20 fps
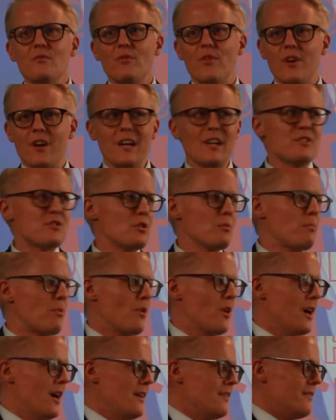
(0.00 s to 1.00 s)
very
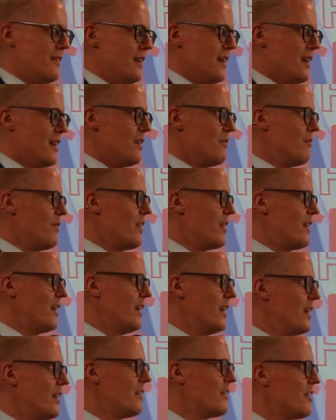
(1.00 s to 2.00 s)
surprising and
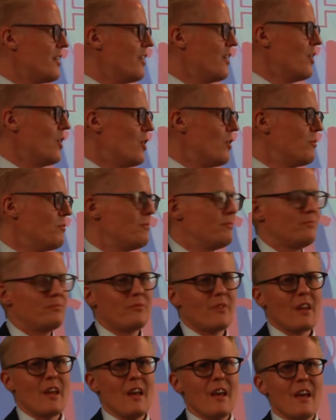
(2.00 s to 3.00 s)
very, you know,
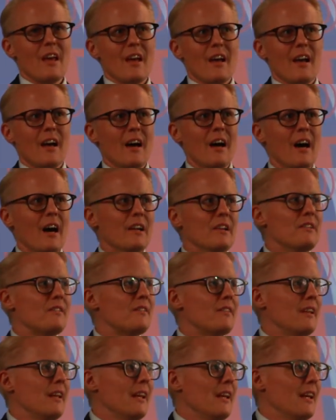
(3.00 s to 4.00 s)

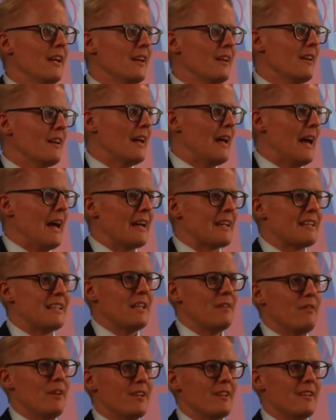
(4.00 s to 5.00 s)
unseen
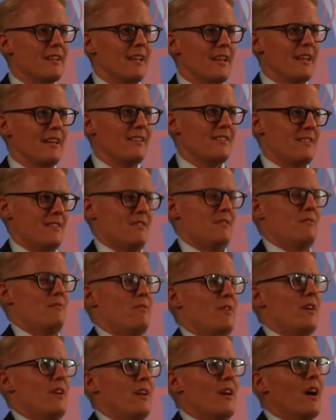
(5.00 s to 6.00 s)
activities and
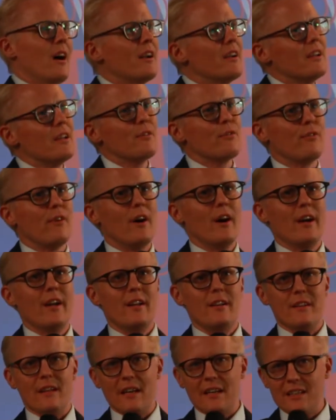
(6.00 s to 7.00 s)
very
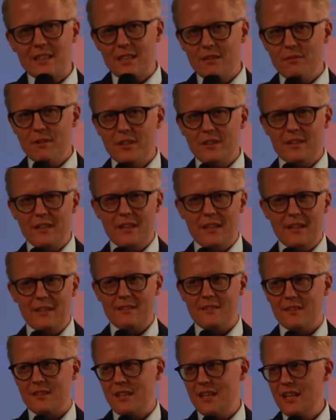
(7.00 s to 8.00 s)
undefined
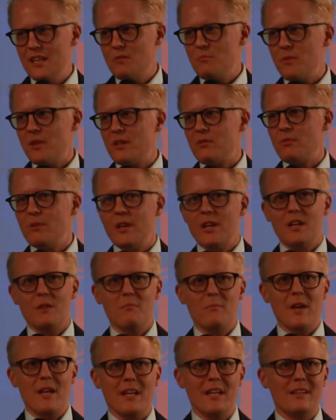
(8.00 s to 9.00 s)
activities and in between
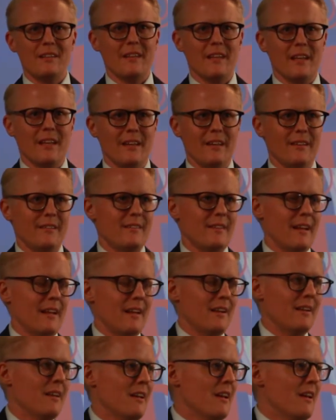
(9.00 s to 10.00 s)
many things
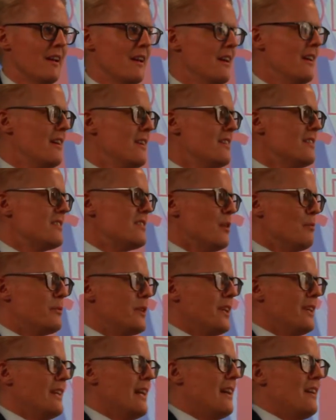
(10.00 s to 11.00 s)
and
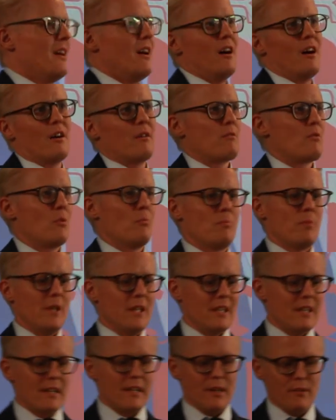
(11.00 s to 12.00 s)
something that are
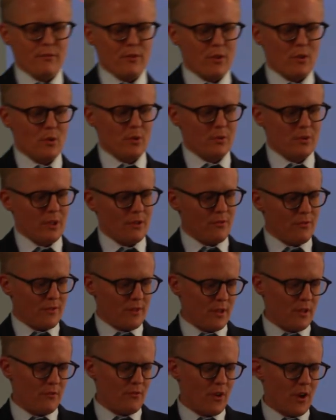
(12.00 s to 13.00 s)
completely difficult
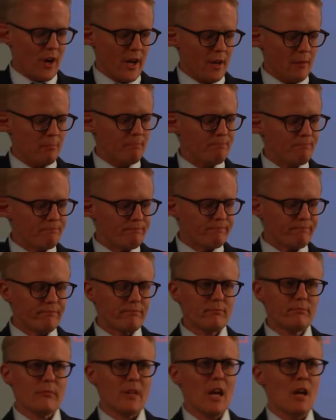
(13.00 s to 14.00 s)
to define
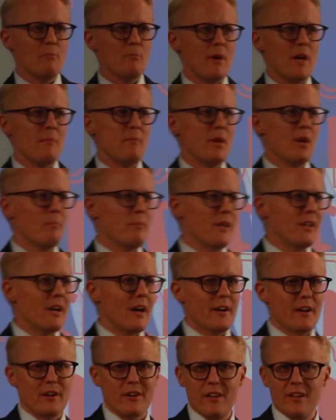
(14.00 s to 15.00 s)
and maybe a bit
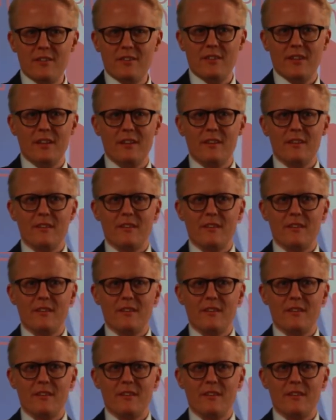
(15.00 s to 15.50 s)
anarchistic